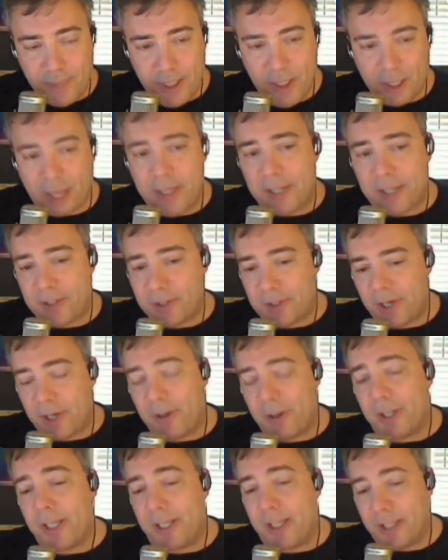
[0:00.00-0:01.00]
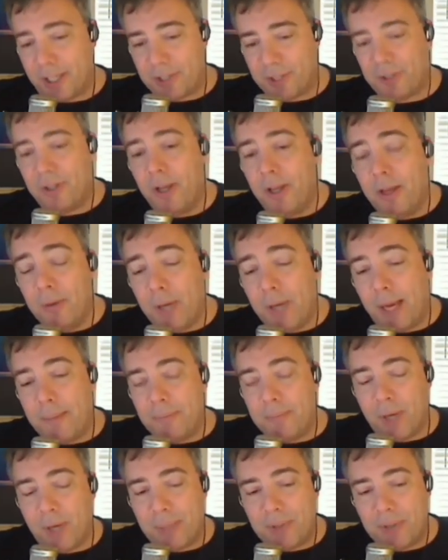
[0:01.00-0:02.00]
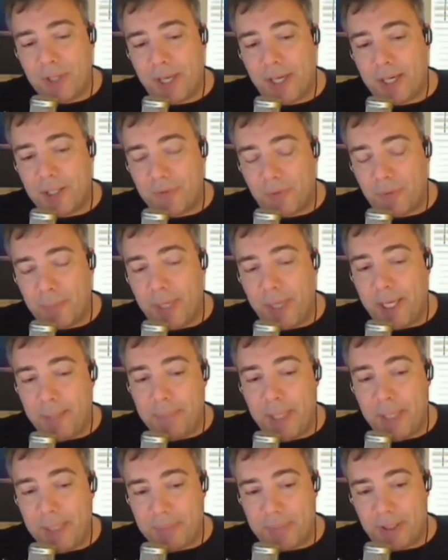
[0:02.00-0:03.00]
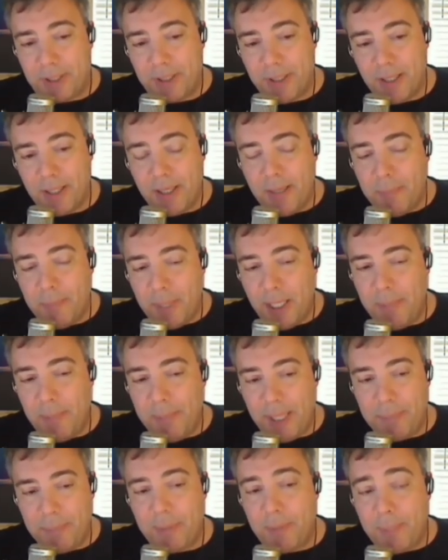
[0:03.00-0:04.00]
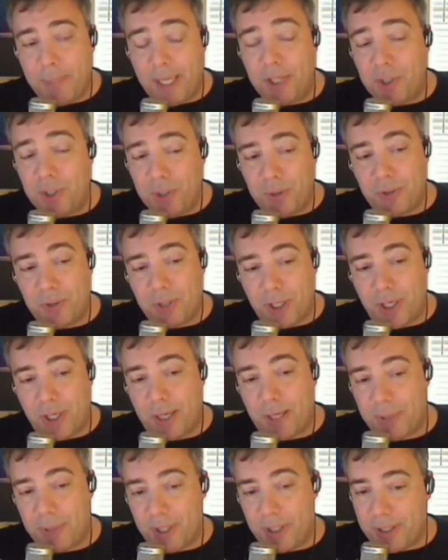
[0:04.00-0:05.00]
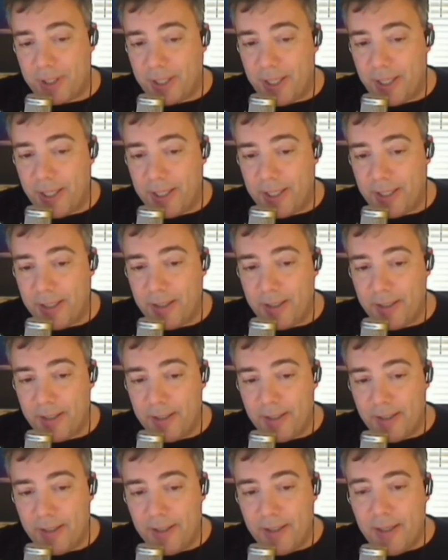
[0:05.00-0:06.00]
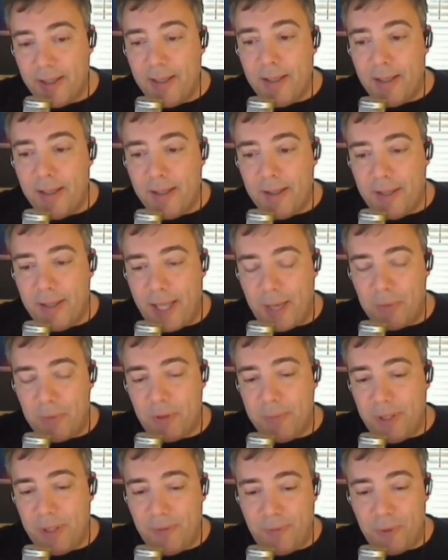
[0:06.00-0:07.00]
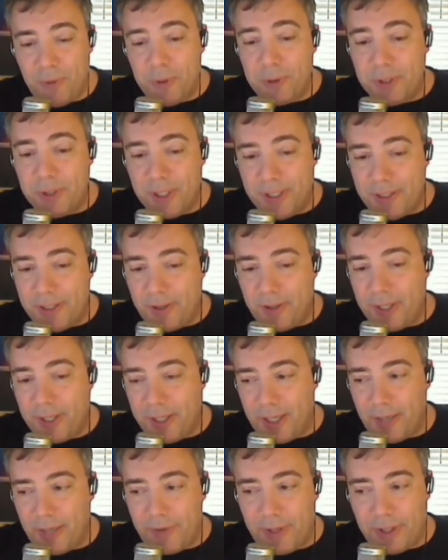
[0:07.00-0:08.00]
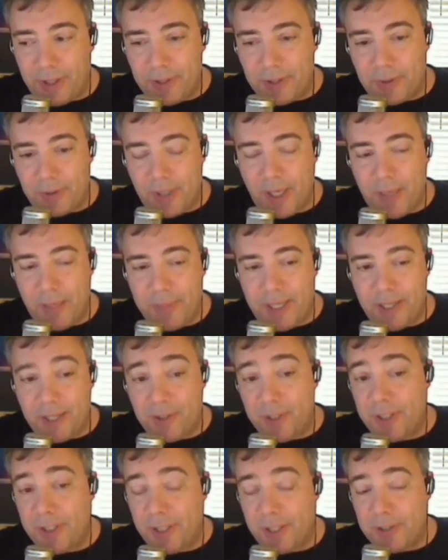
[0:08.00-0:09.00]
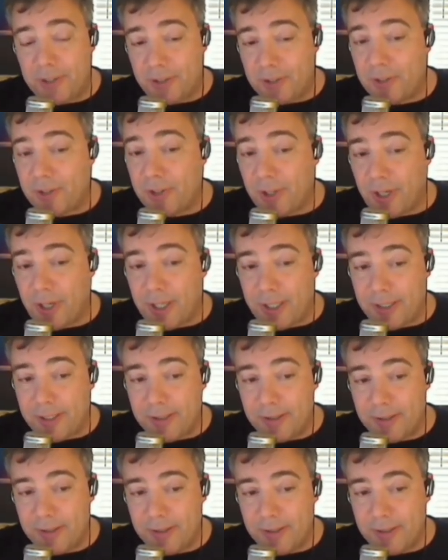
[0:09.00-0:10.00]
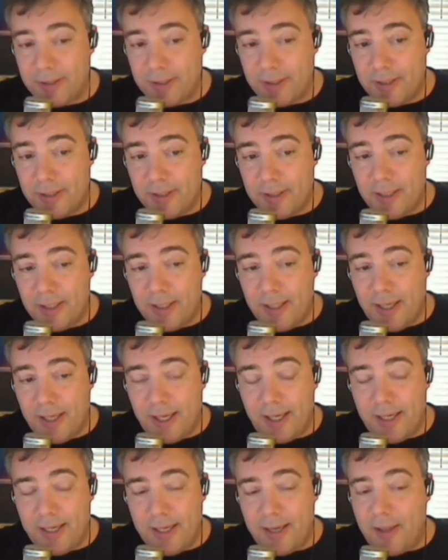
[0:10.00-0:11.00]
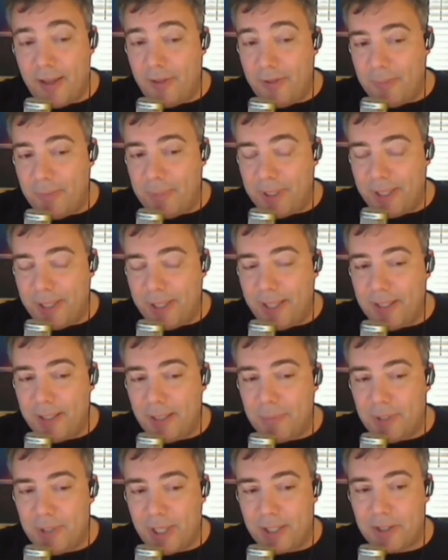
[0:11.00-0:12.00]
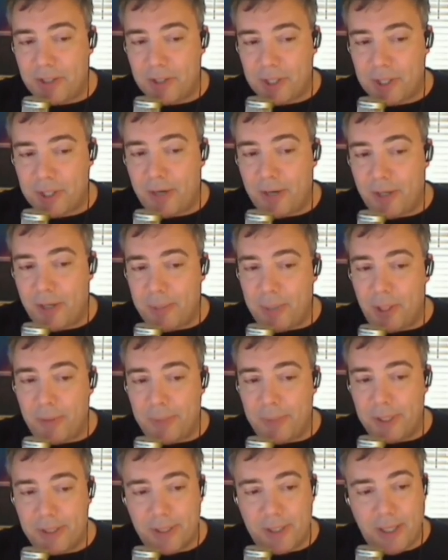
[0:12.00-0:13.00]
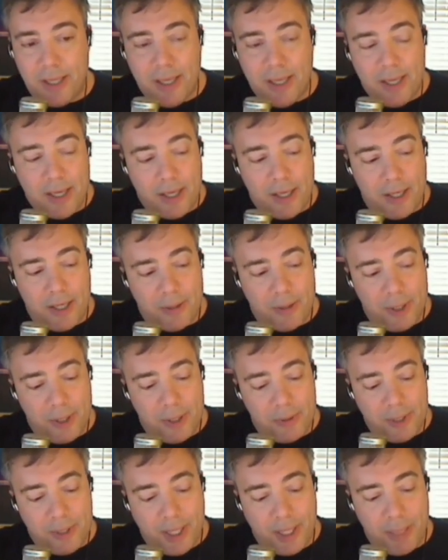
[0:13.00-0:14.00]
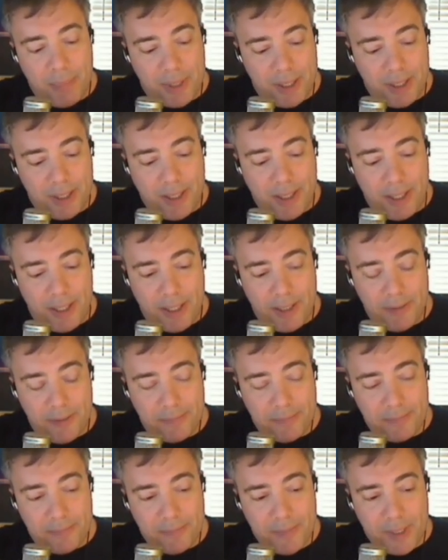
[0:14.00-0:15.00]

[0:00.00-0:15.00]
that it's not necessarily unless I'm, what I'm saying is for many people, many people may choose to not put in the key. Right. They will be fooled into thinking everything's okay because it does install. Right. And and but then comes that scary moment. You know, you type in the key,